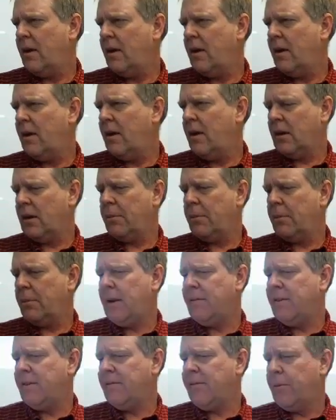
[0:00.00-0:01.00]
a little bit
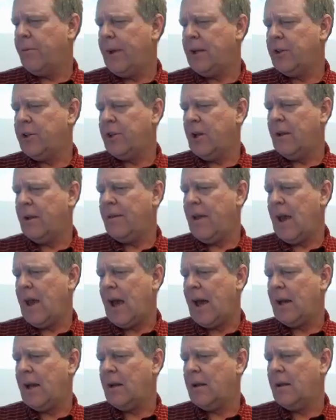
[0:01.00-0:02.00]
of information on
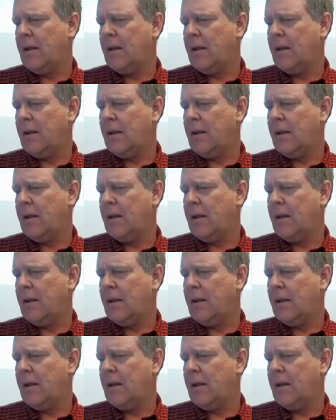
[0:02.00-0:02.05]
that.